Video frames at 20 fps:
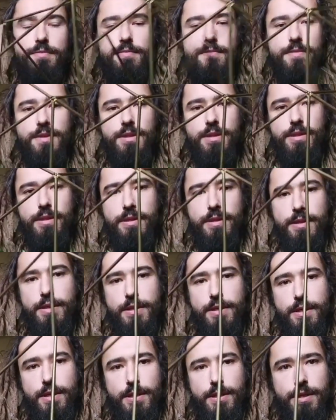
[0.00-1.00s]
which is
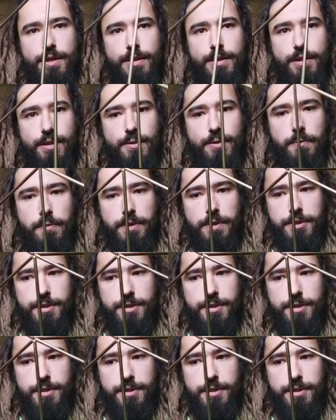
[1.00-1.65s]
where I